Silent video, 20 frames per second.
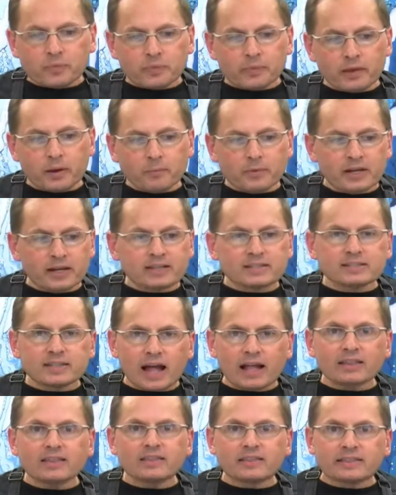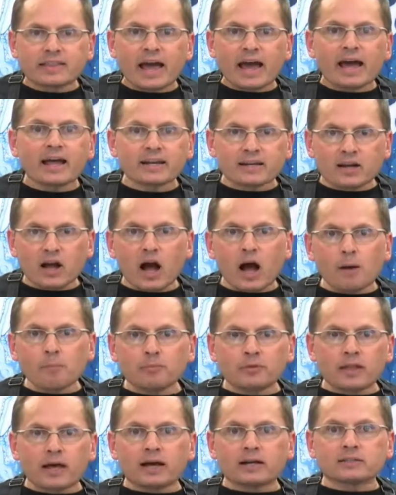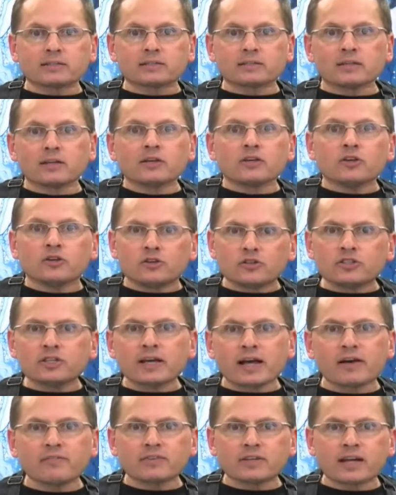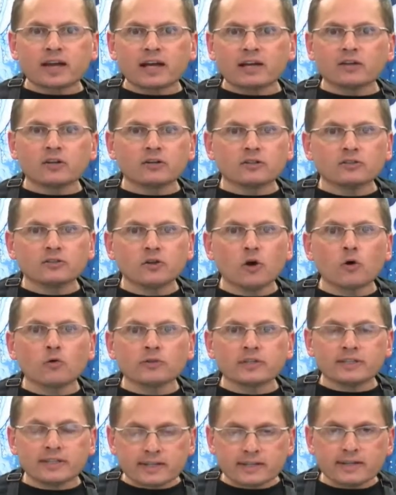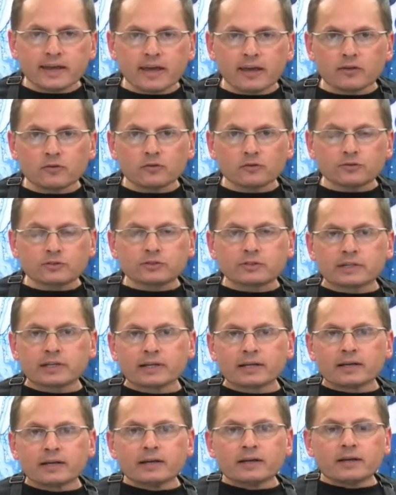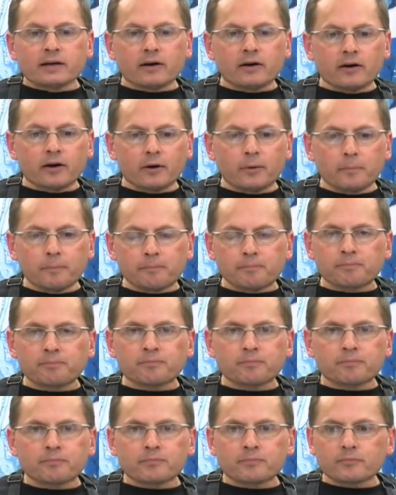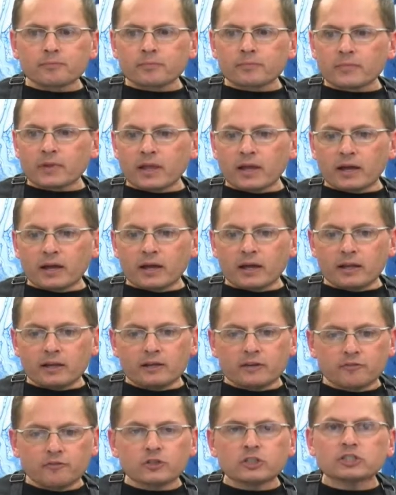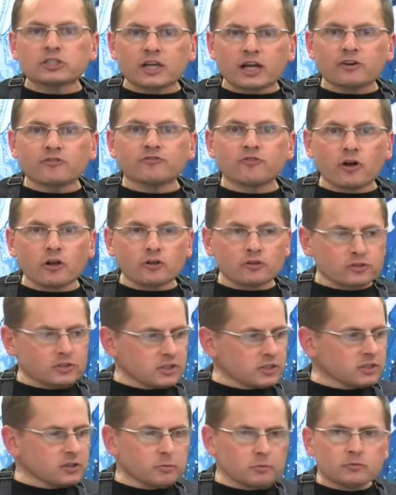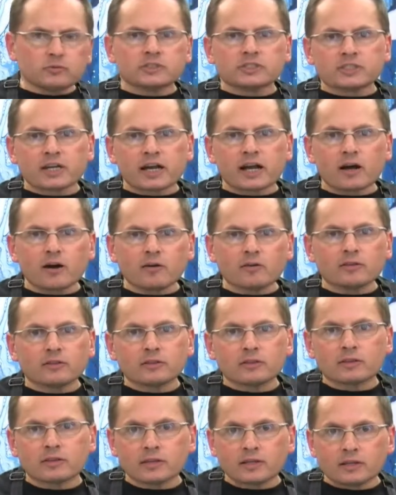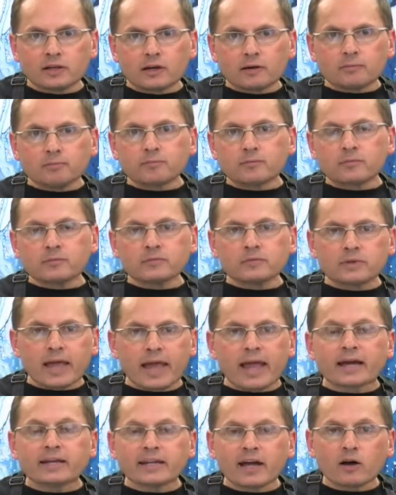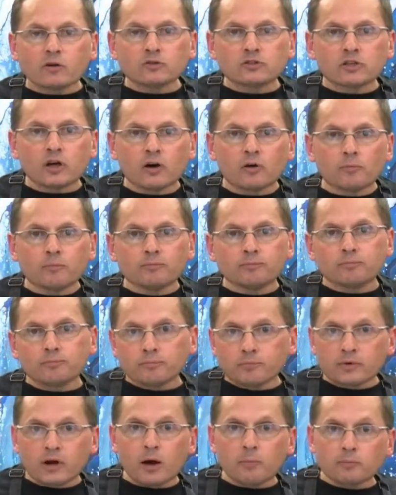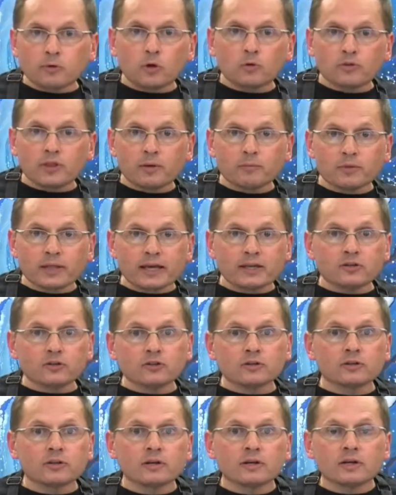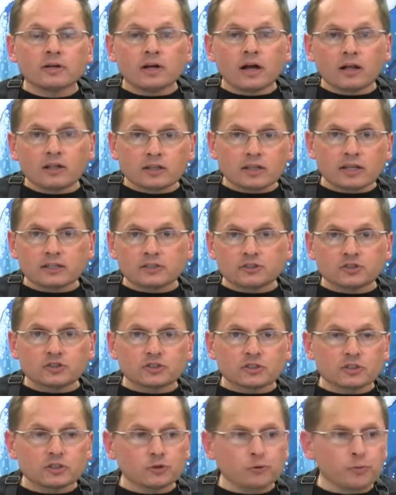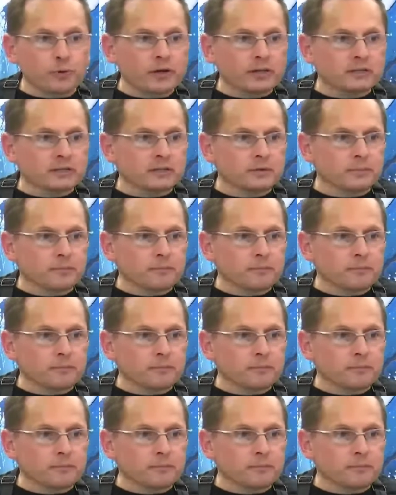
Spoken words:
I mean, it's not that complex. You just have to kind of know the details. And if you just kind of follow the system, check out the handouts. I'll upload them later in just a little bit.